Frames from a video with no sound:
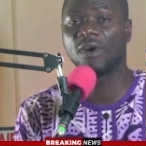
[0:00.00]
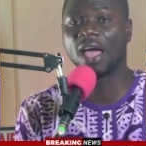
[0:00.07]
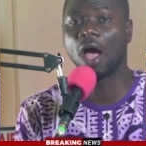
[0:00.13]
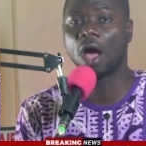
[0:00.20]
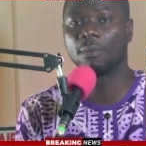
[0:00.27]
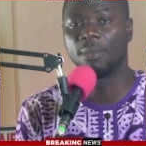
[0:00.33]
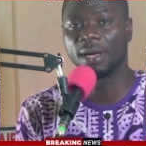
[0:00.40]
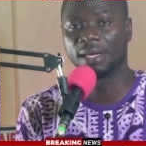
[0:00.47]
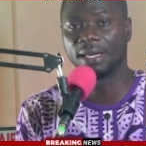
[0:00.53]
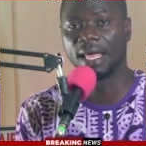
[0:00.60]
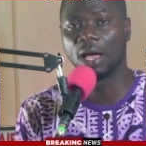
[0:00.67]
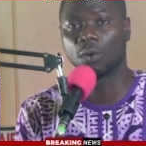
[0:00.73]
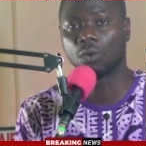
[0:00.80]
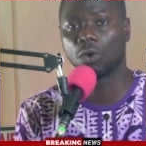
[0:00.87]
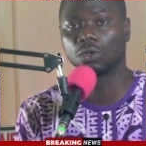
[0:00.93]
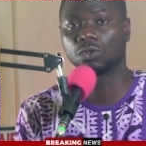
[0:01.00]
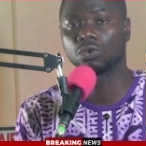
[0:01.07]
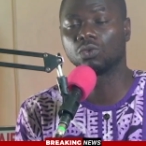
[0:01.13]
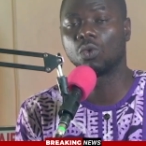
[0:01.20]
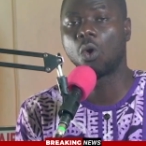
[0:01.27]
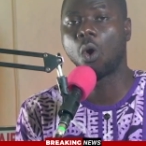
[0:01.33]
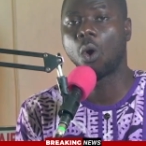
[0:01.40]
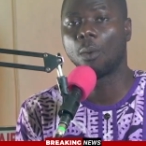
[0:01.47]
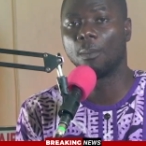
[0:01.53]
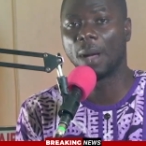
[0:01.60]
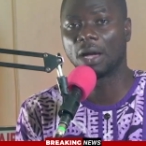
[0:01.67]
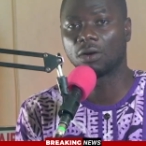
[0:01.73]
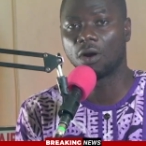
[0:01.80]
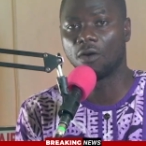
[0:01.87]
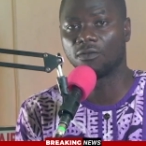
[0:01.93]
outbreak near cause war Bank
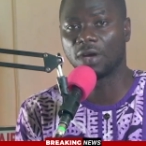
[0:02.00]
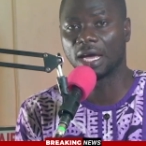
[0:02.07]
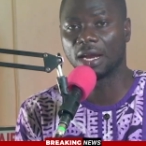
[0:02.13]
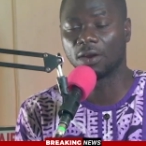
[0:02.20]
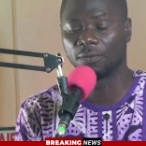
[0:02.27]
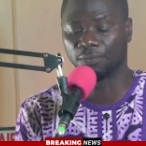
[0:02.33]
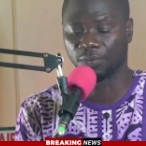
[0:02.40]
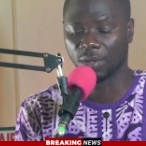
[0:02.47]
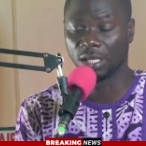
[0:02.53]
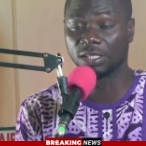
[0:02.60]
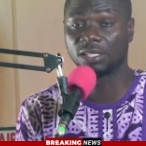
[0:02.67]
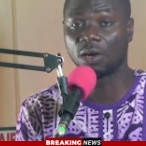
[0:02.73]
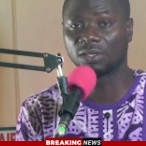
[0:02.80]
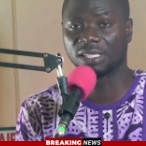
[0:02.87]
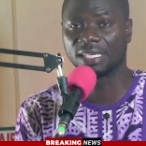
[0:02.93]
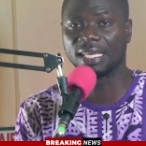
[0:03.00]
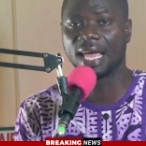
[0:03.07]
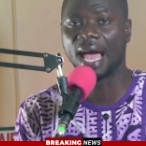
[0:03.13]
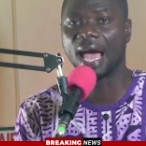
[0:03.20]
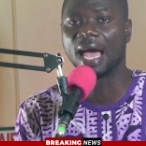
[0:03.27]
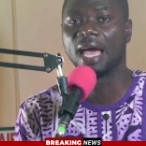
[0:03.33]
of Ghana. It's out here,